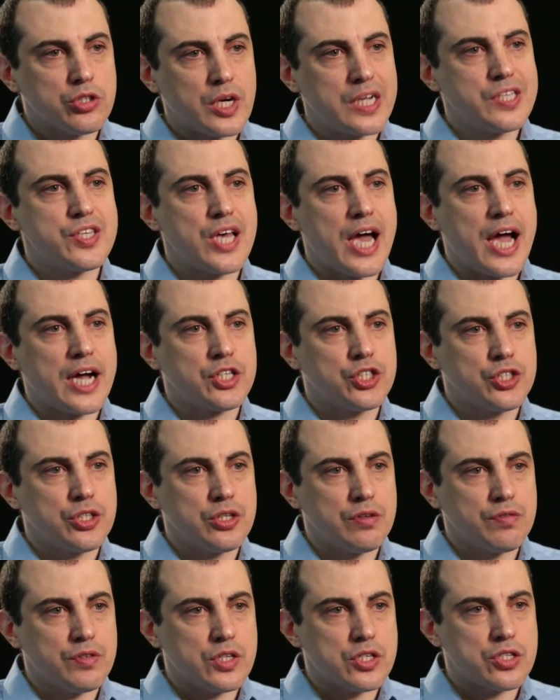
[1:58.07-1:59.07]

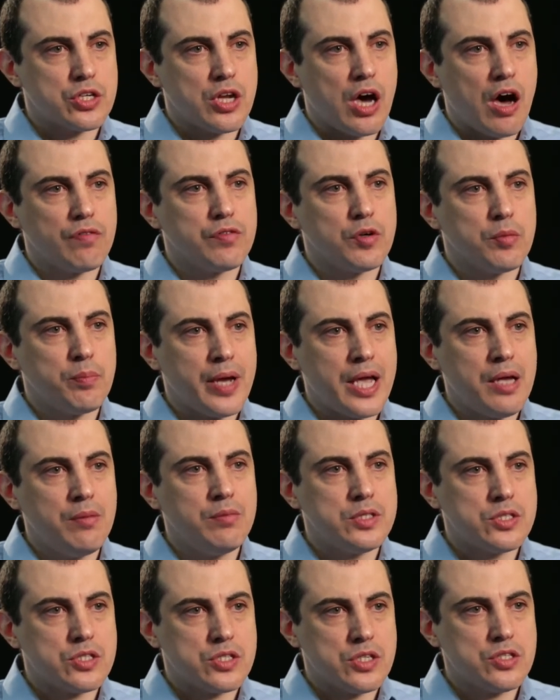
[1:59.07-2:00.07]
transaction of this novel
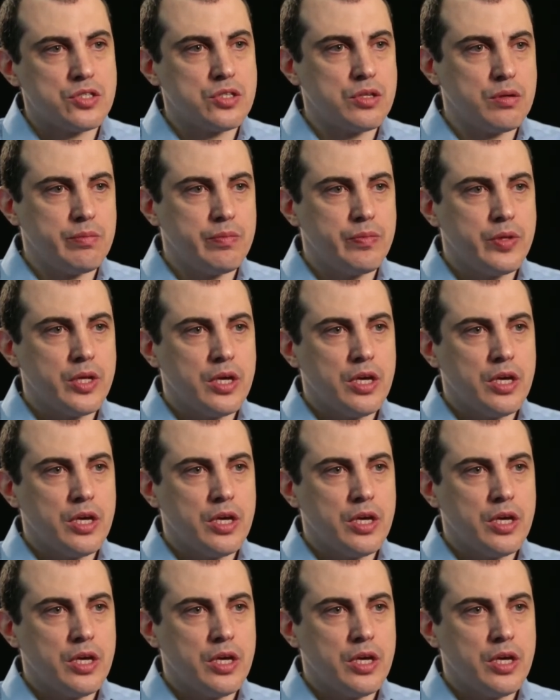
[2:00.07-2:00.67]
payment system,